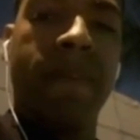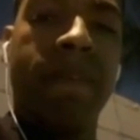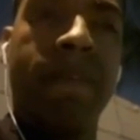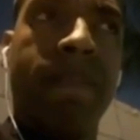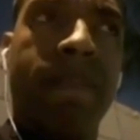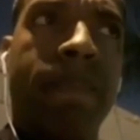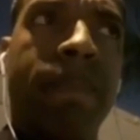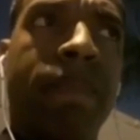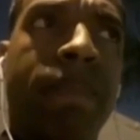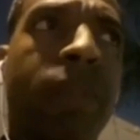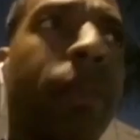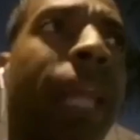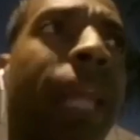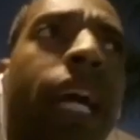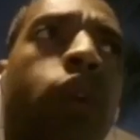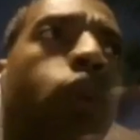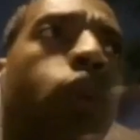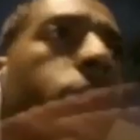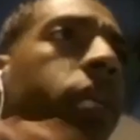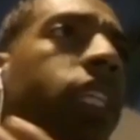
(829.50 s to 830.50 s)
The black
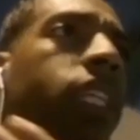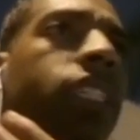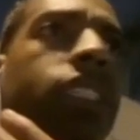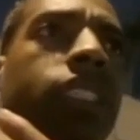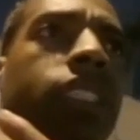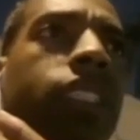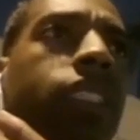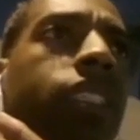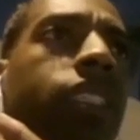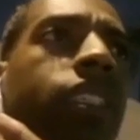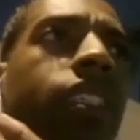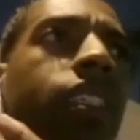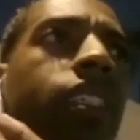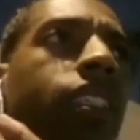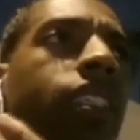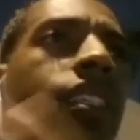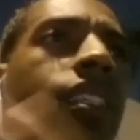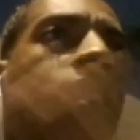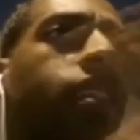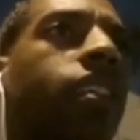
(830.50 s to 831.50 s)
woman
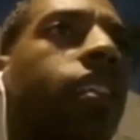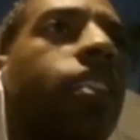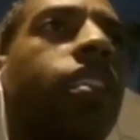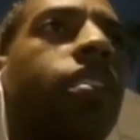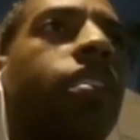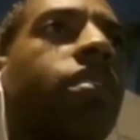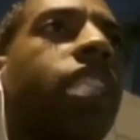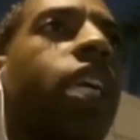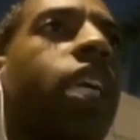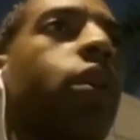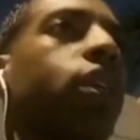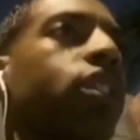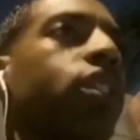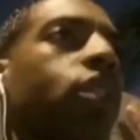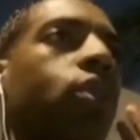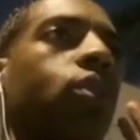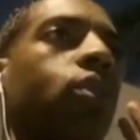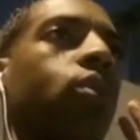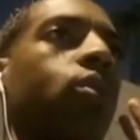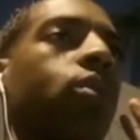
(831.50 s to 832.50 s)
there is
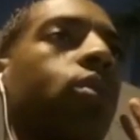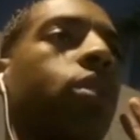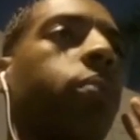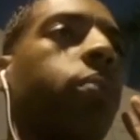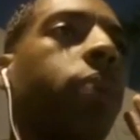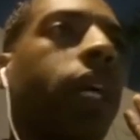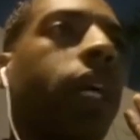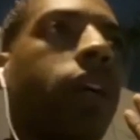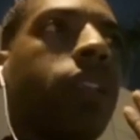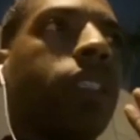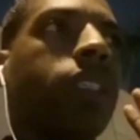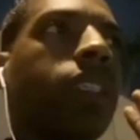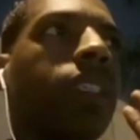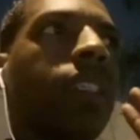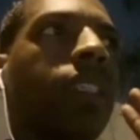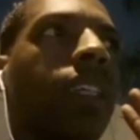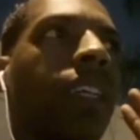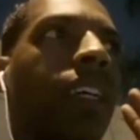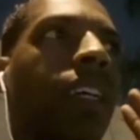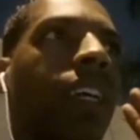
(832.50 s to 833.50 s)
no comparison.
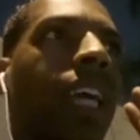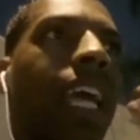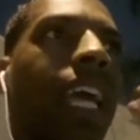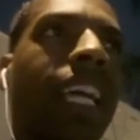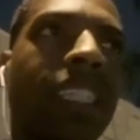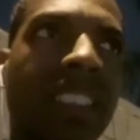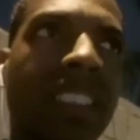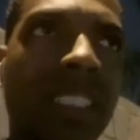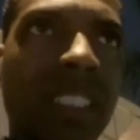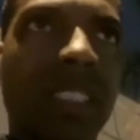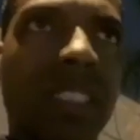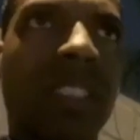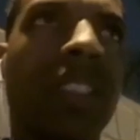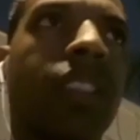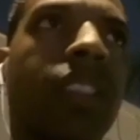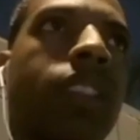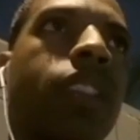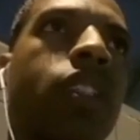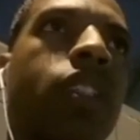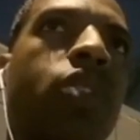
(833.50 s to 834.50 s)
And sisters,
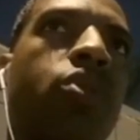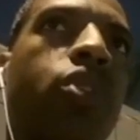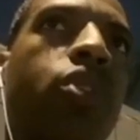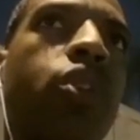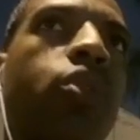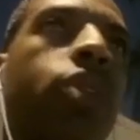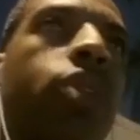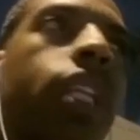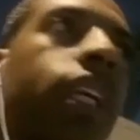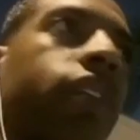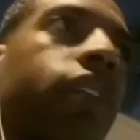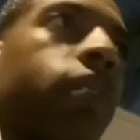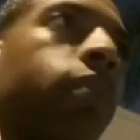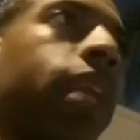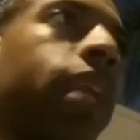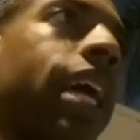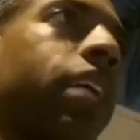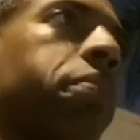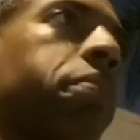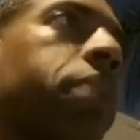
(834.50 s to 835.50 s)
you know you love the
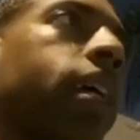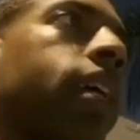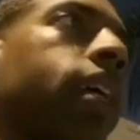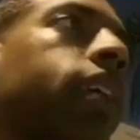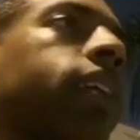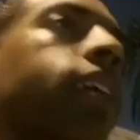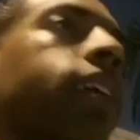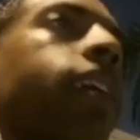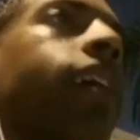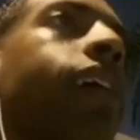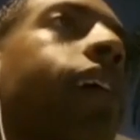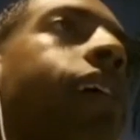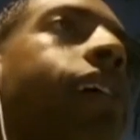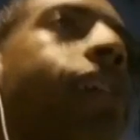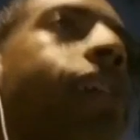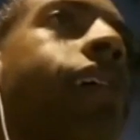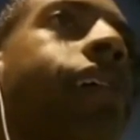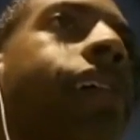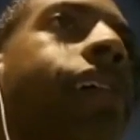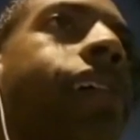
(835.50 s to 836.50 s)
black man.
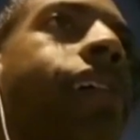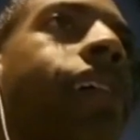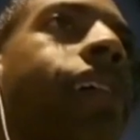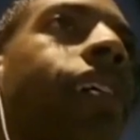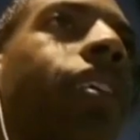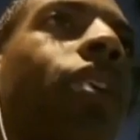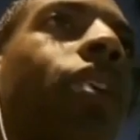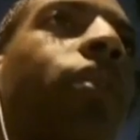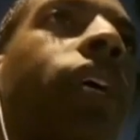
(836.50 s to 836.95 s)
Don't get it